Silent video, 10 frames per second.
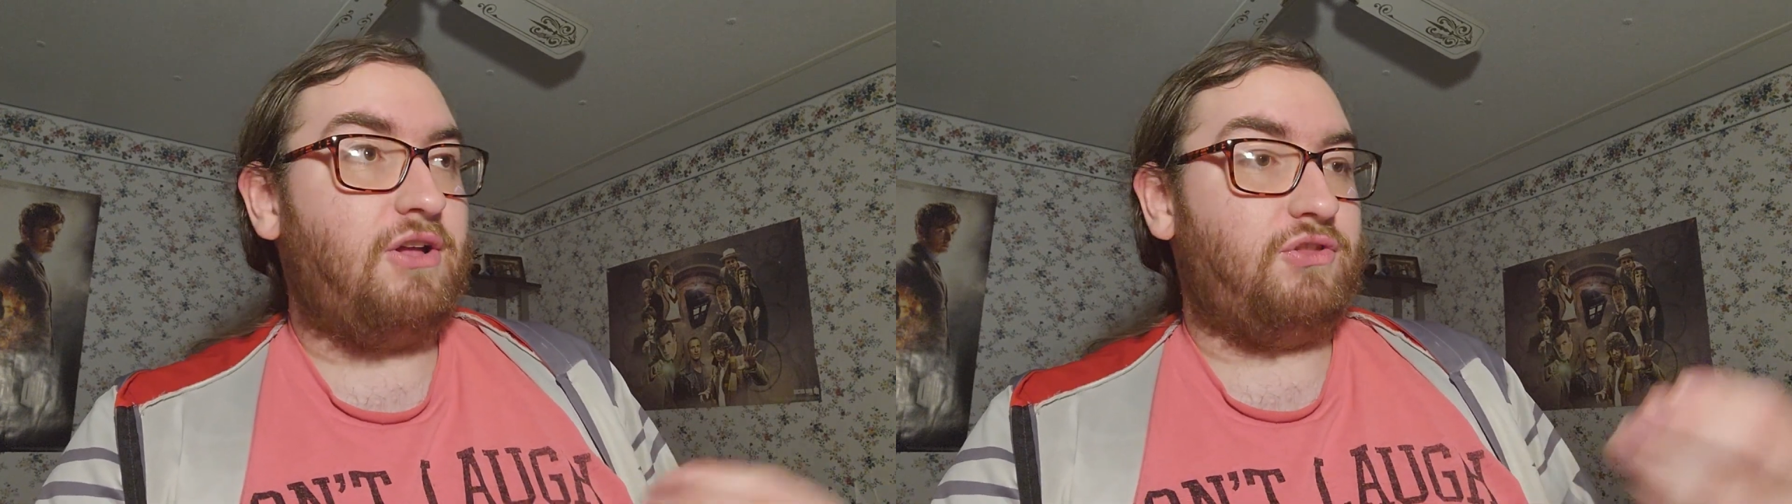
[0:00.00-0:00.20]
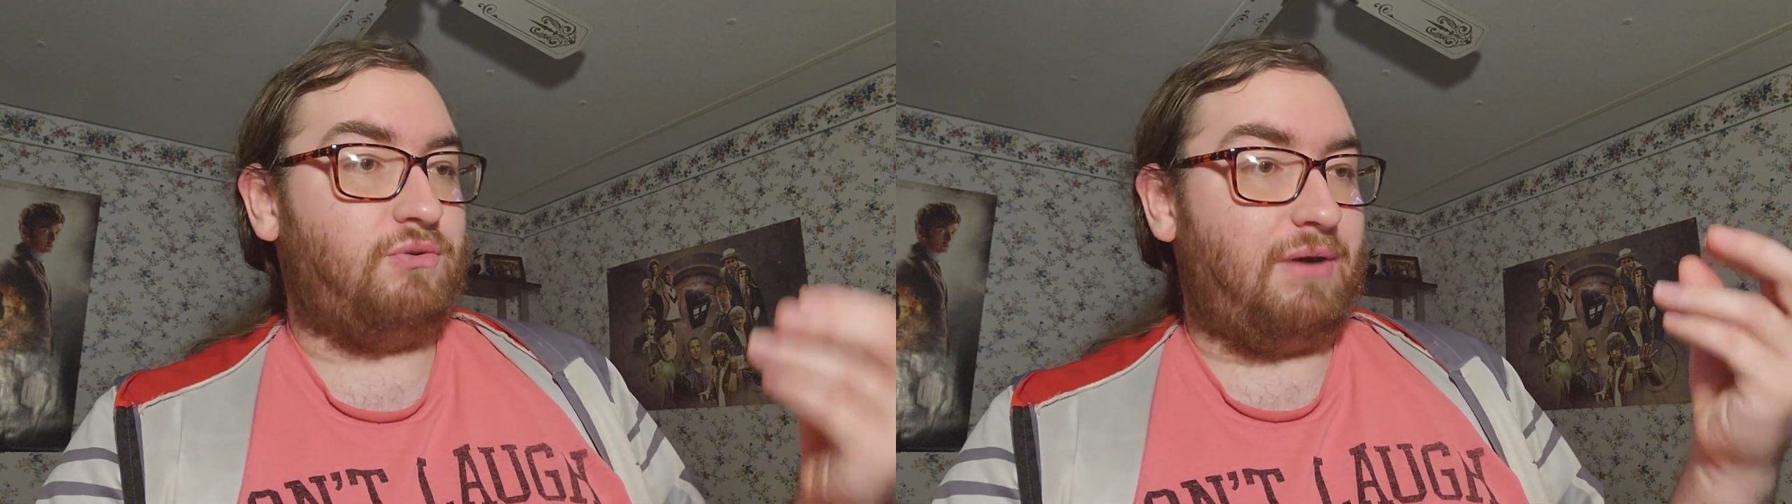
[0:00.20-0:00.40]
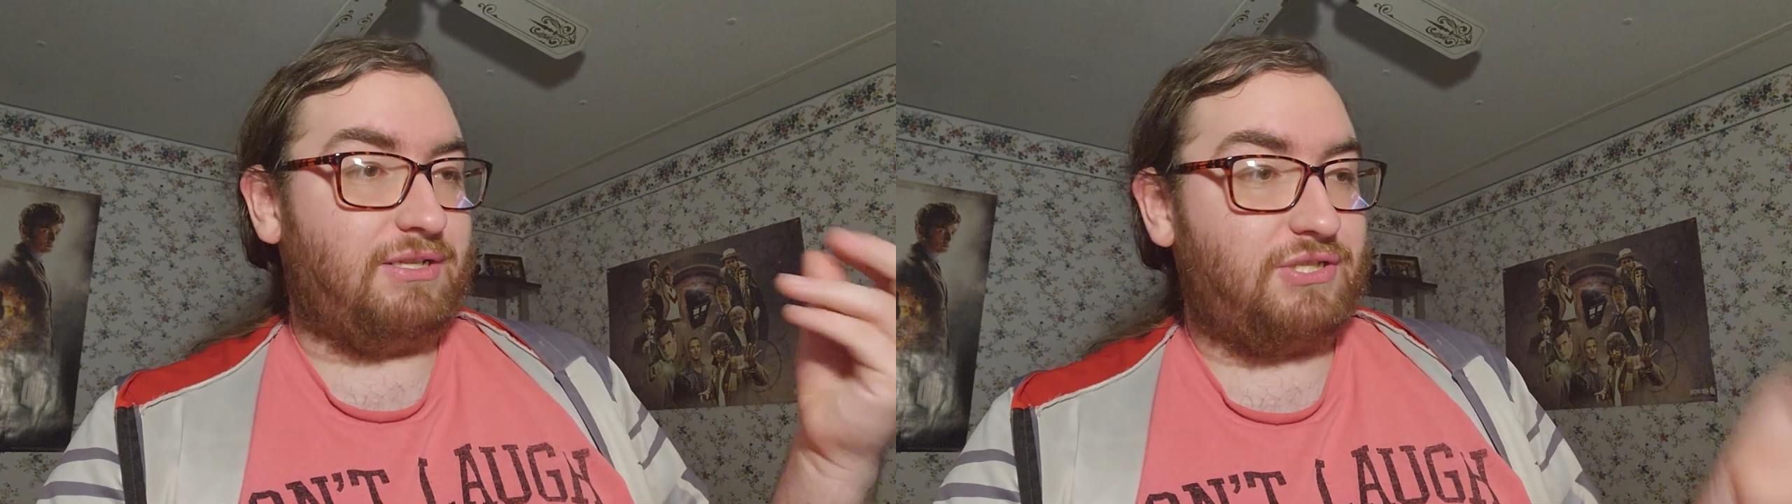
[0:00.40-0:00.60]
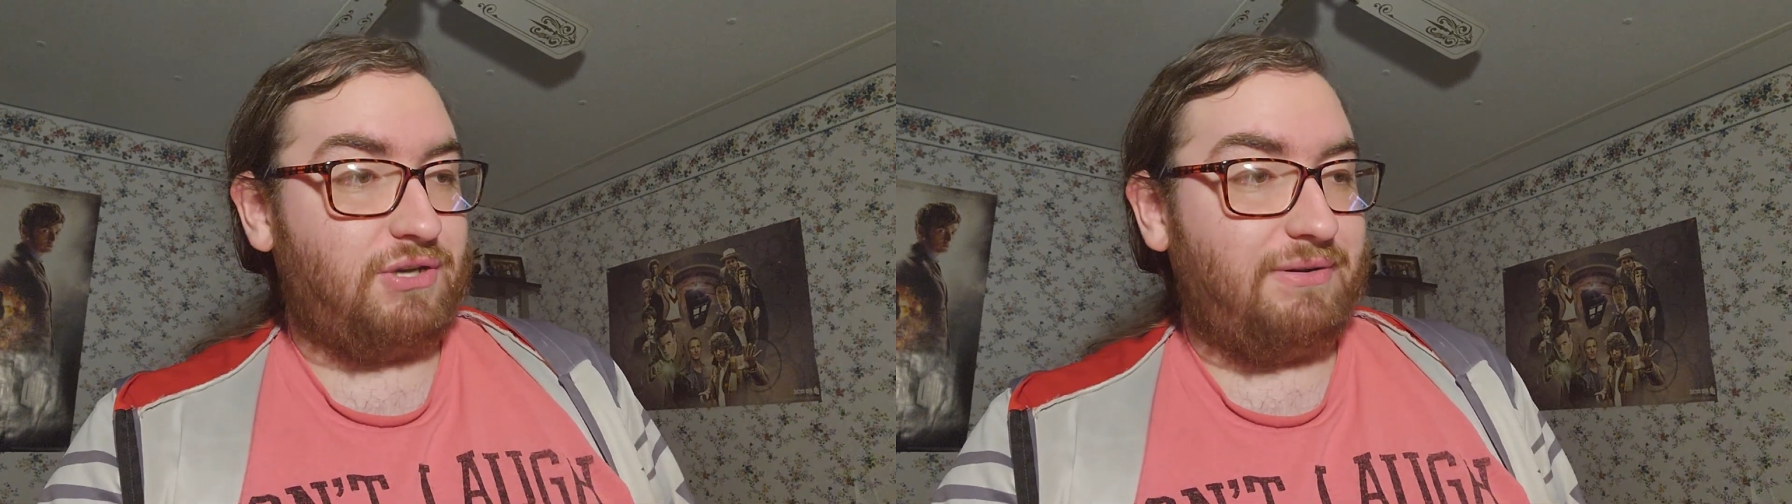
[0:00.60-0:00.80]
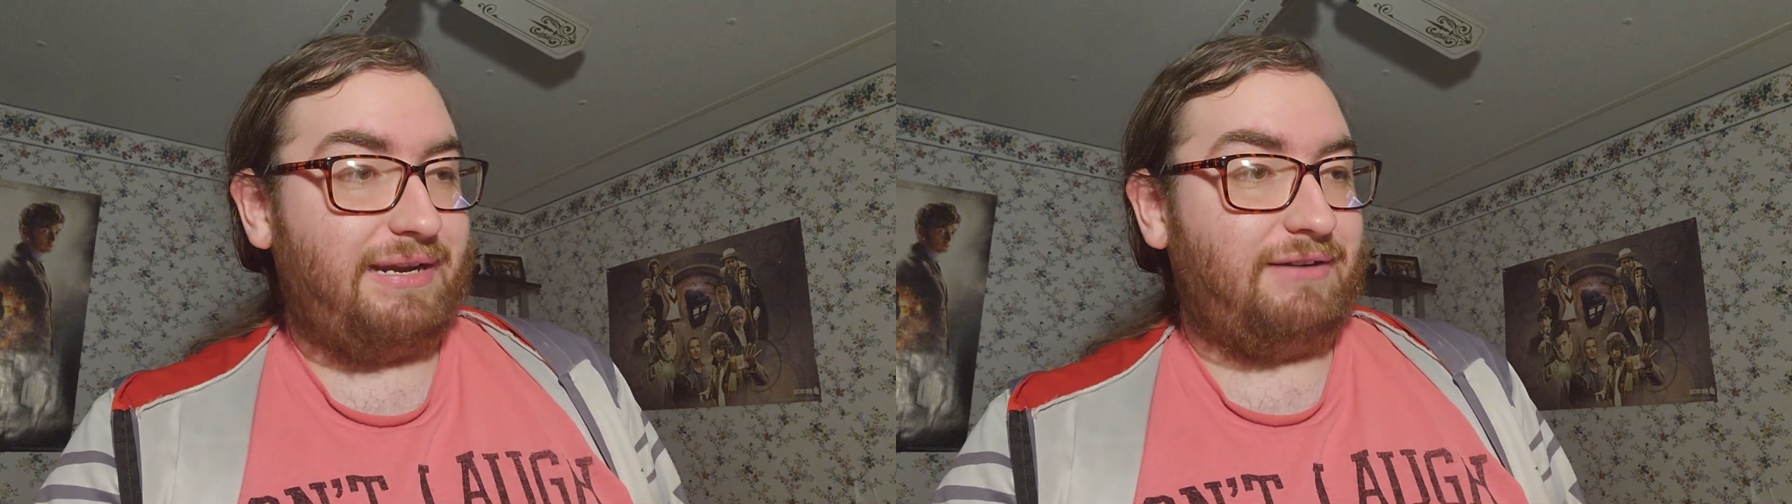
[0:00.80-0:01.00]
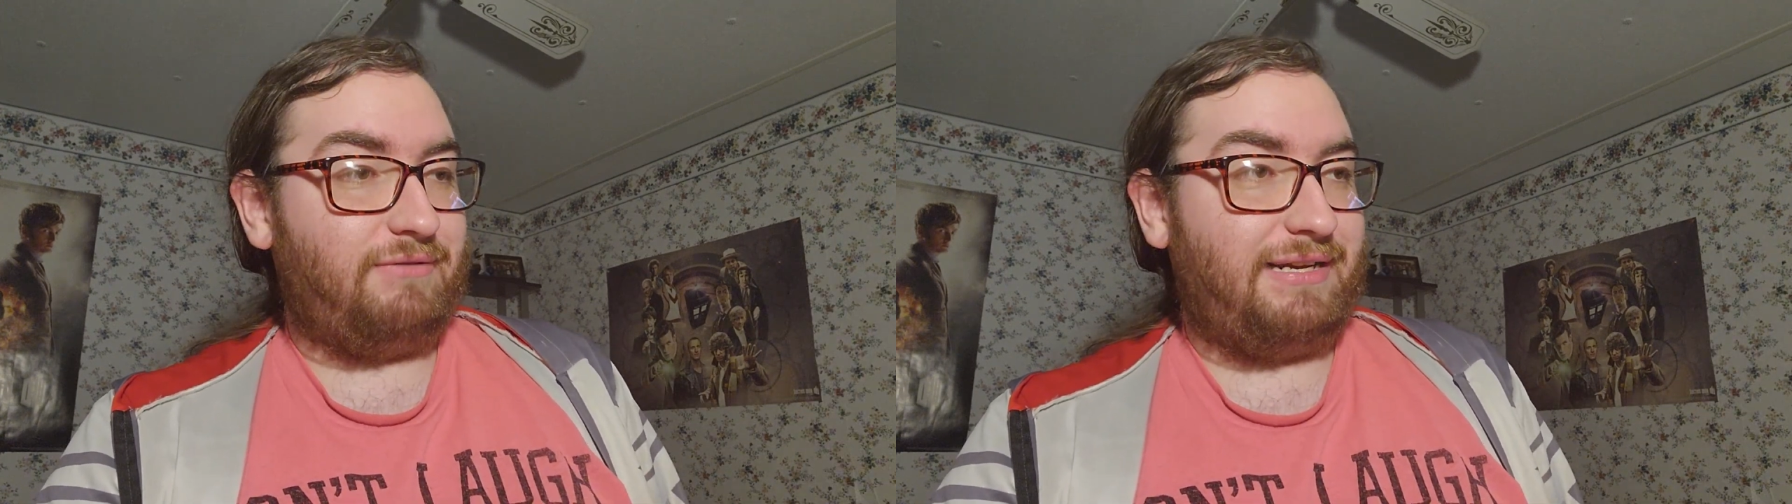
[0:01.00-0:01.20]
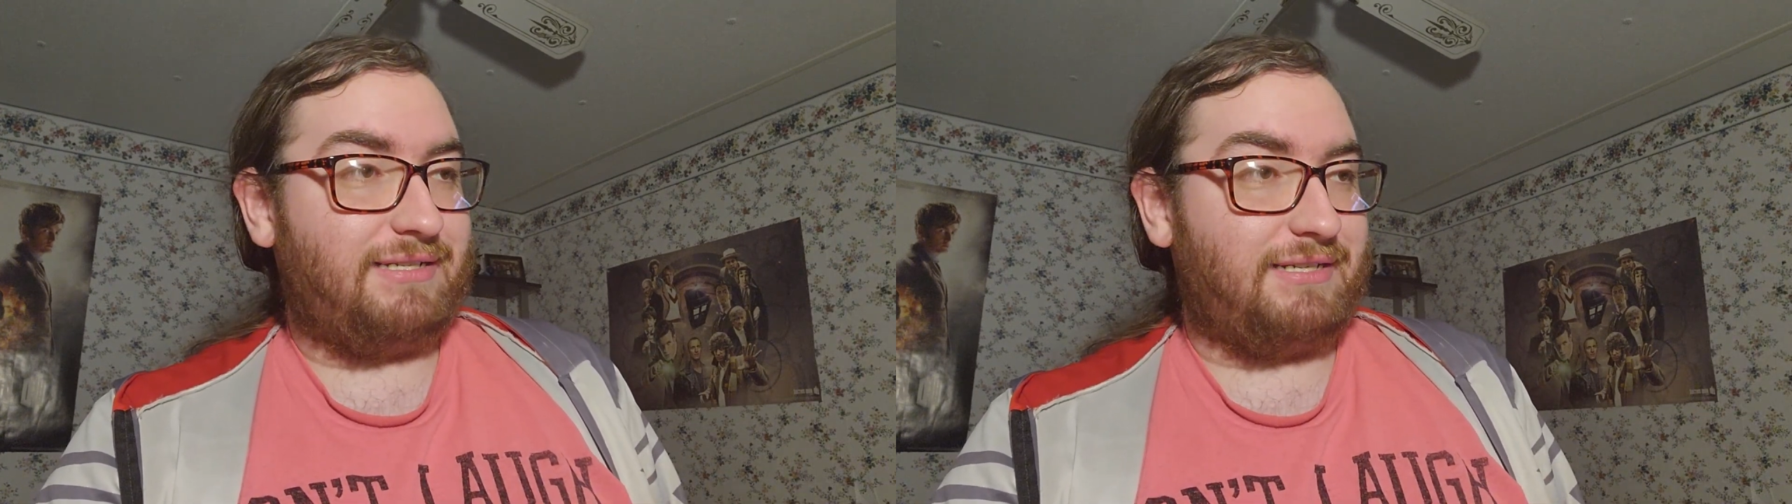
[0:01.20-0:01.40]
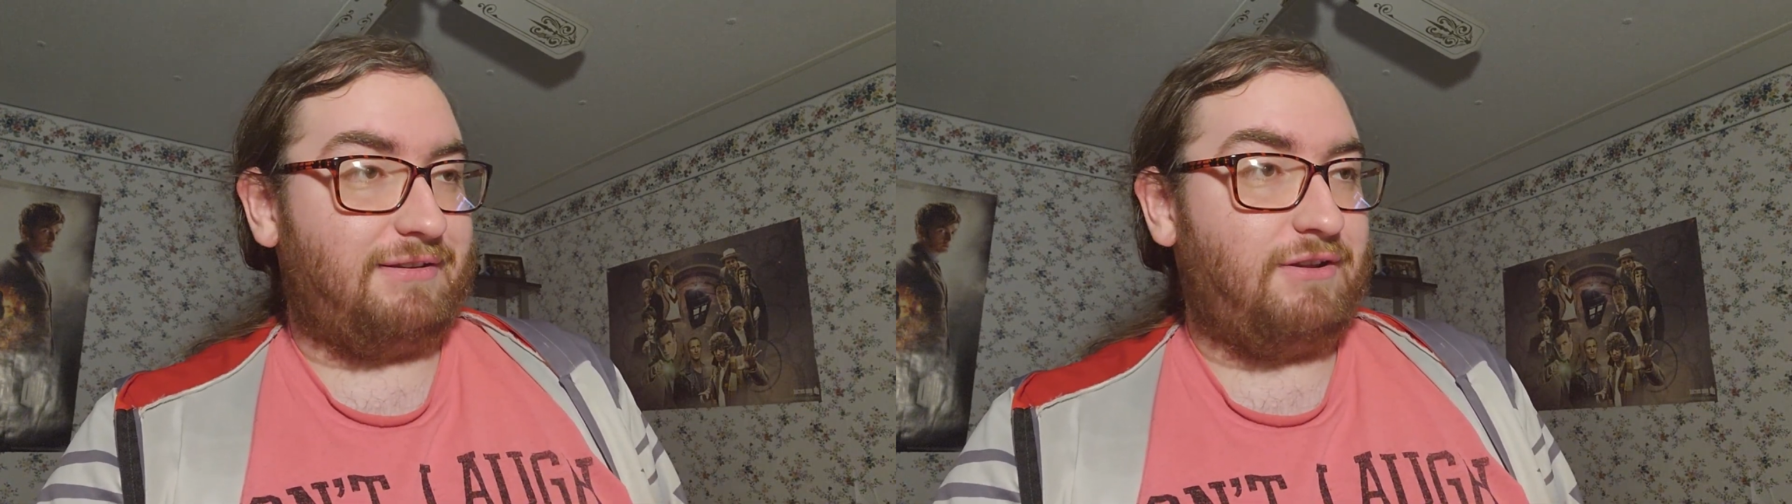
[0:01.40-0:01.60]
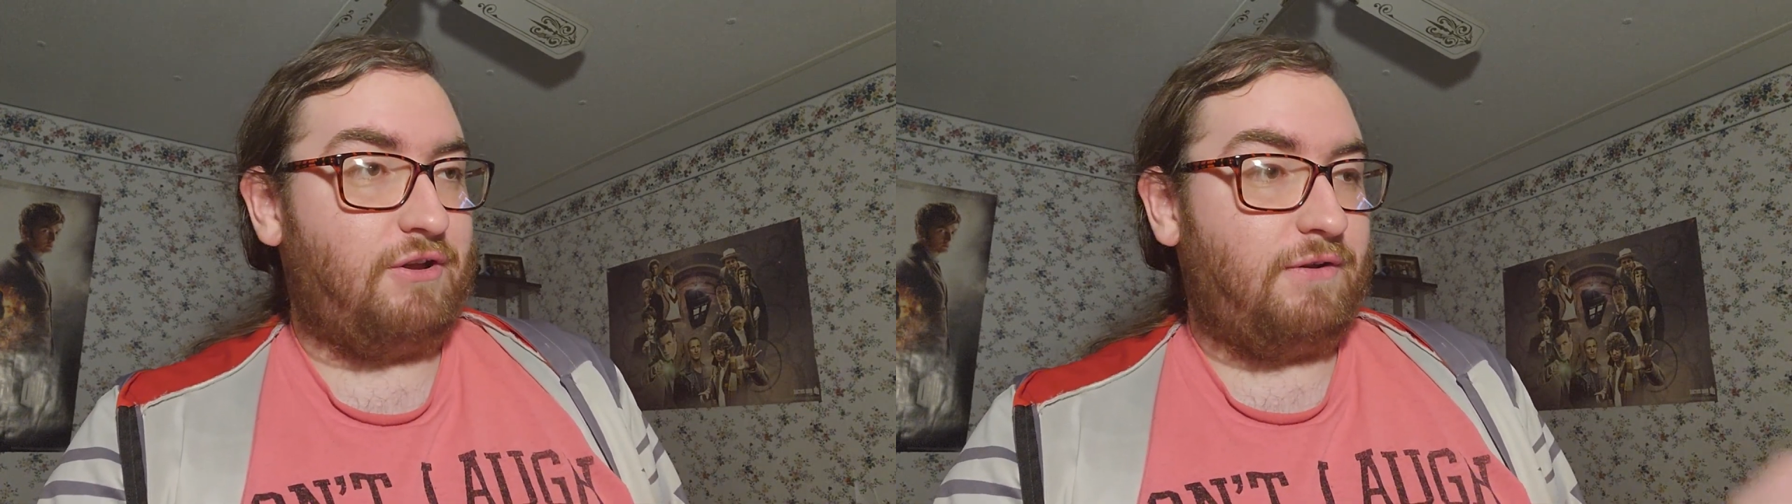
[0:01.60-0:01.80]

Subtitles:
the Watsonian reason